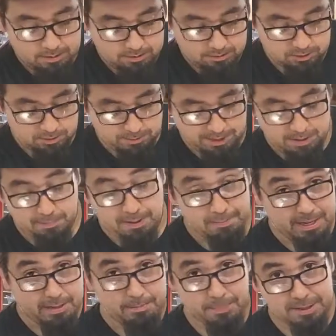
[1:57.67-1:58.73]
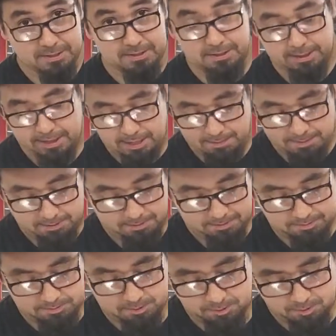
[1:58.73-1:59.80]
to make my main base diameter.
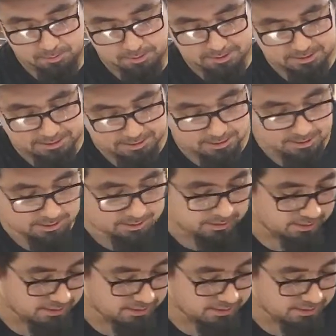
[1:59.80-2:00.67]
So once that's all done,